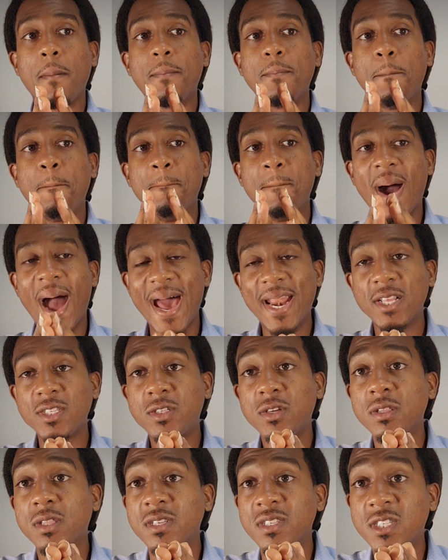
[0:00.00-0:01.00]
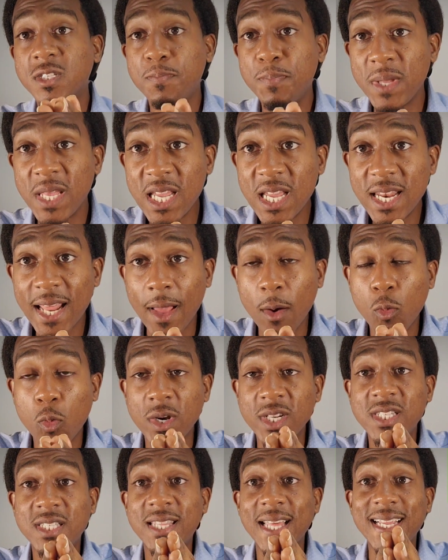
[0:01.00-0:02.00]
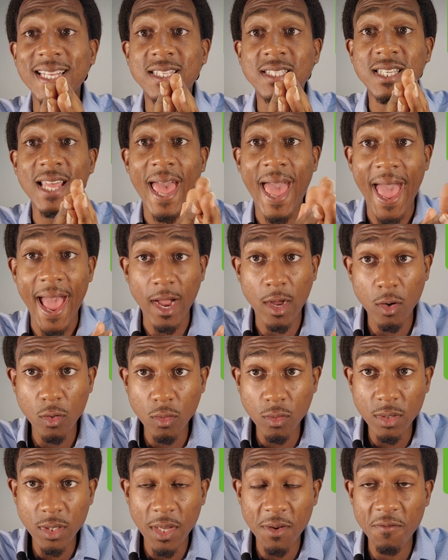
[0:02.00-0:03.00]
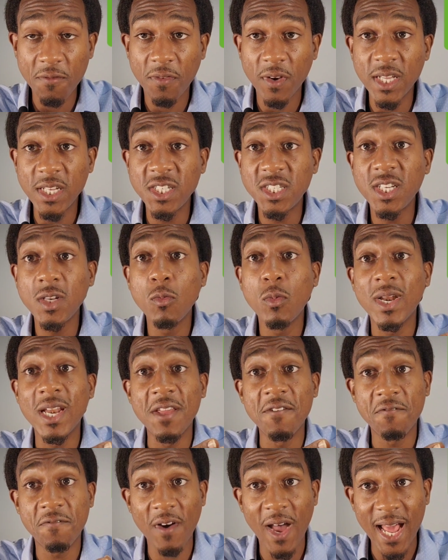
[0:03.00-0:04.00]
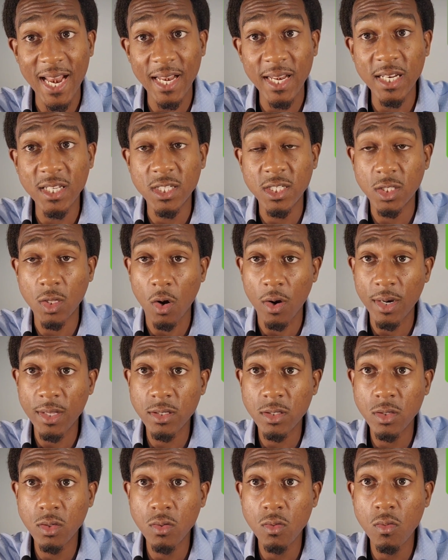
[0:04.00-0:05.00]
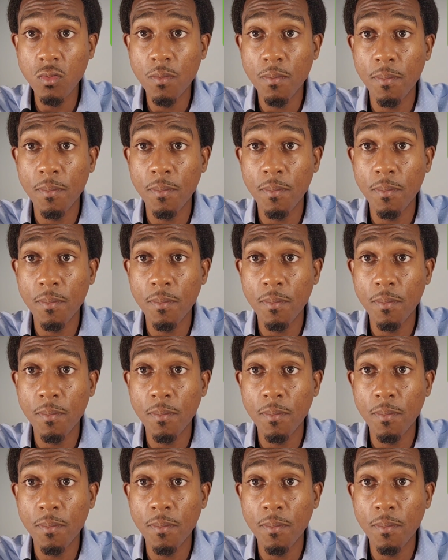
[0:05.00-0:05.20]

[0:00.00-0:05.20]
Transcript: monitor the speed at which they tackled inflation when they finally started to,